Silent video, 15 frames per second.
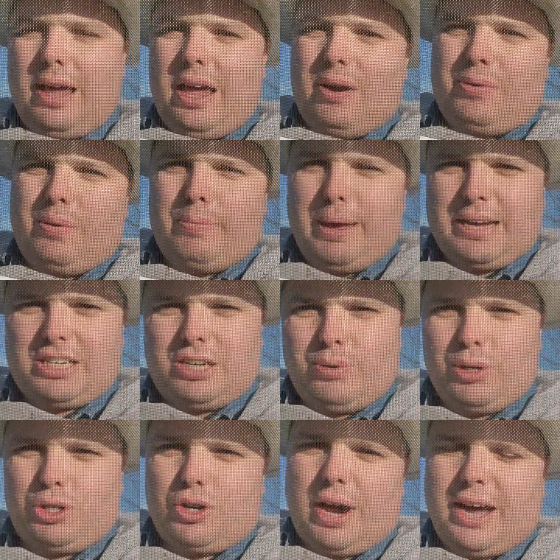and we mixed it
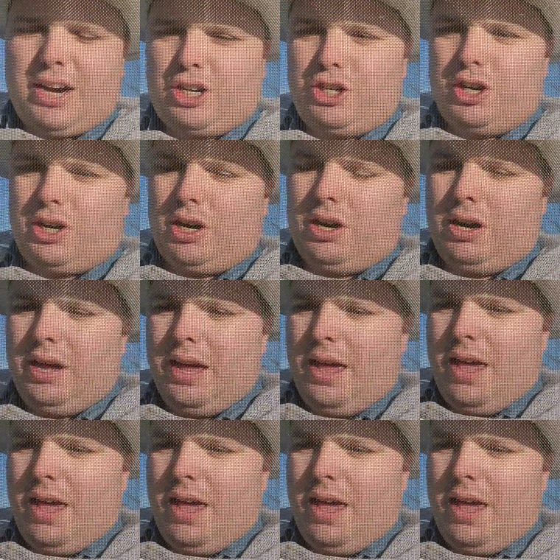with dry sugar